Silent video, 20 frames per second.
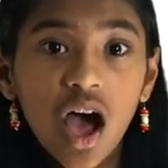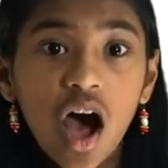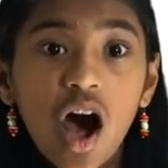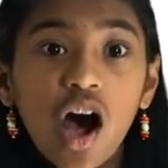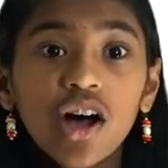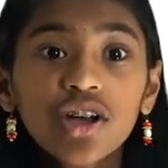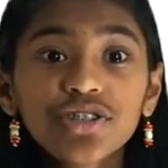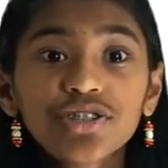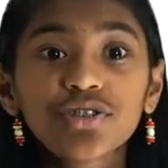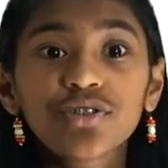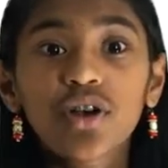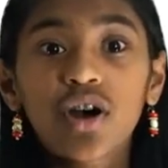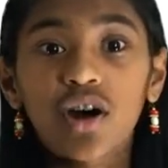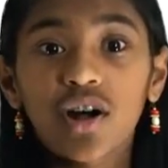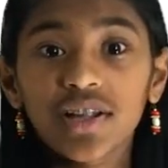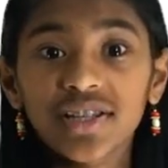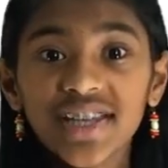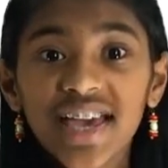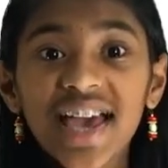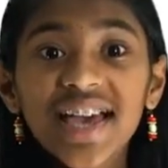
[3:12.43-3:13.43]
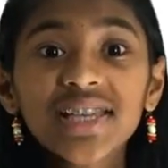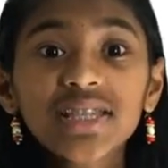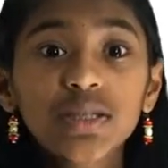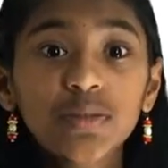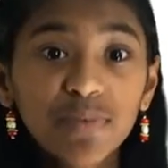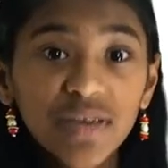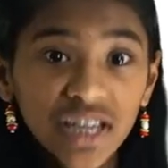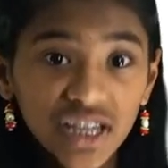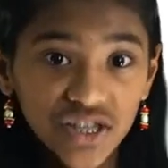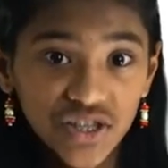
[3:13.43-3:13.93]
also called as
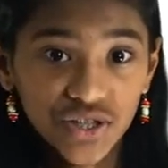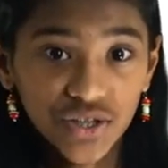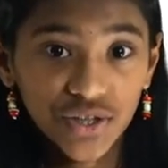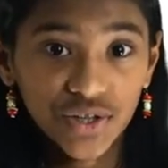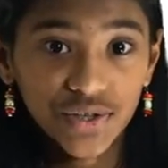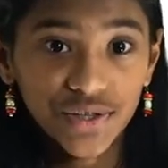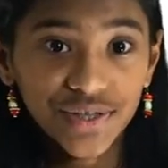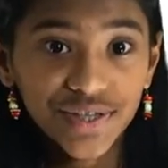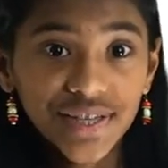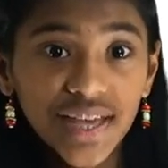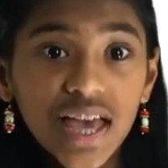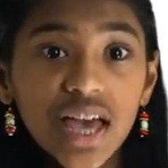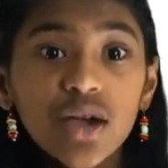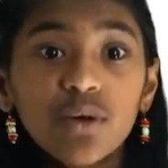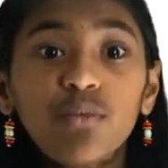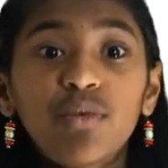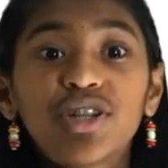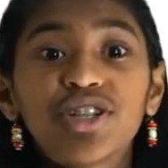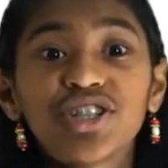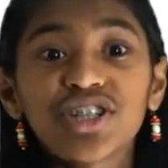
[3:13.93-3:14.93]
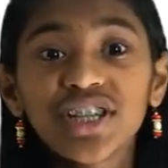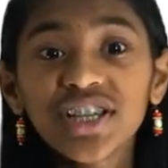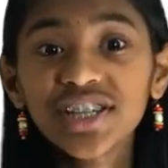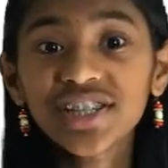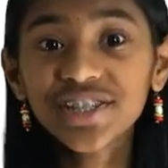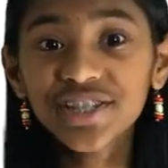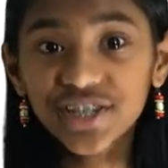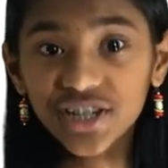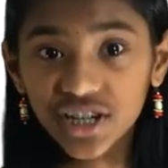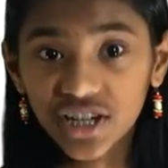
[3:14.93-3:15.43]
pixels, which
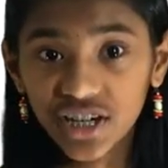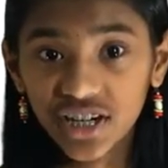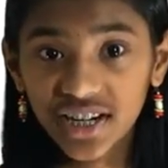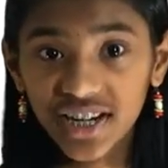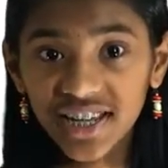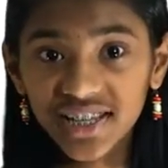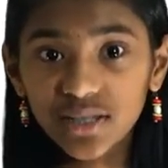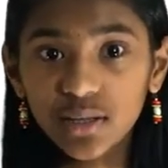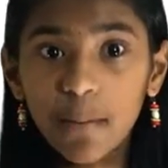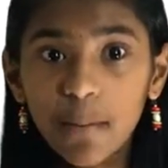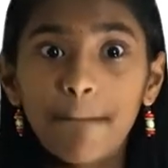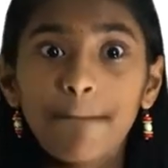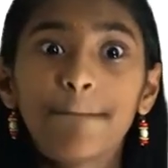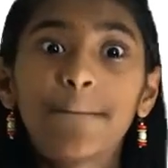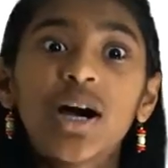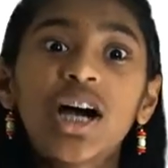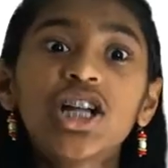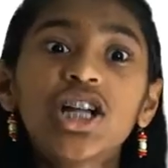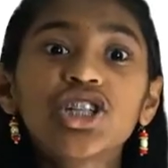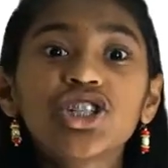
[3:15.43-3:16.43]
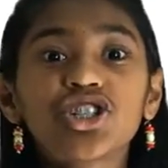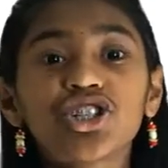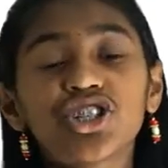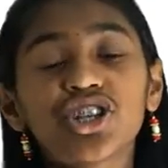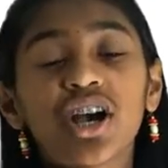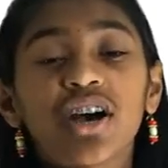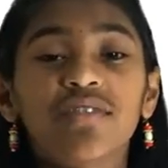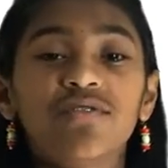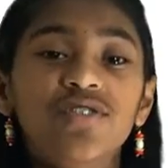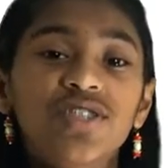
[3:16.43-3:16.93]
in turn is a bunch
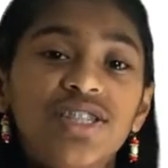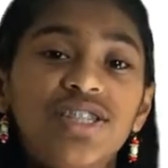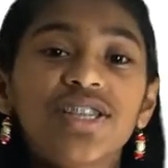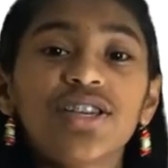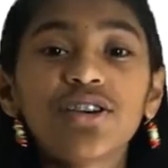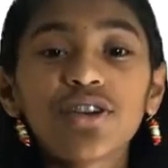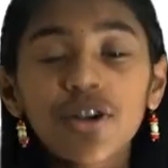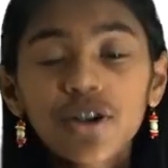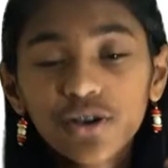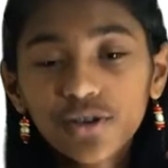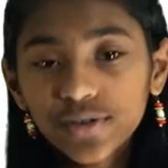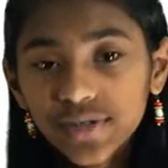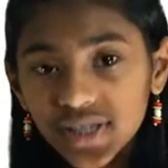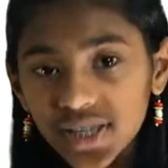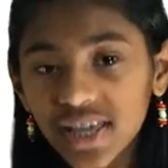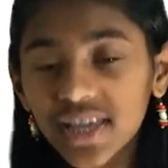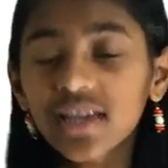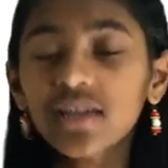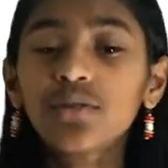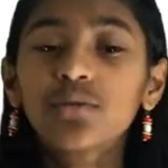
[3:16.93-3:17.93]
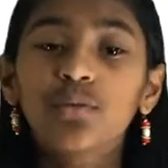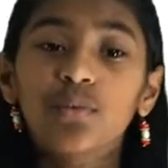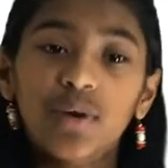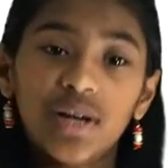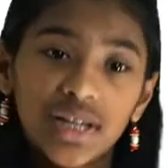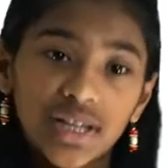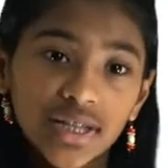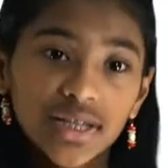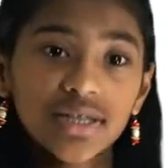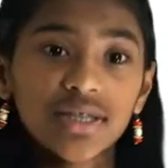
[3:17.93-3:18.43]
of zeros and
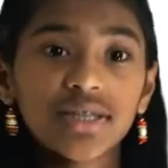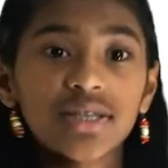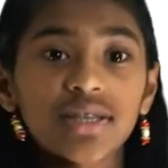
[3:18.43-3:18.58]
ones.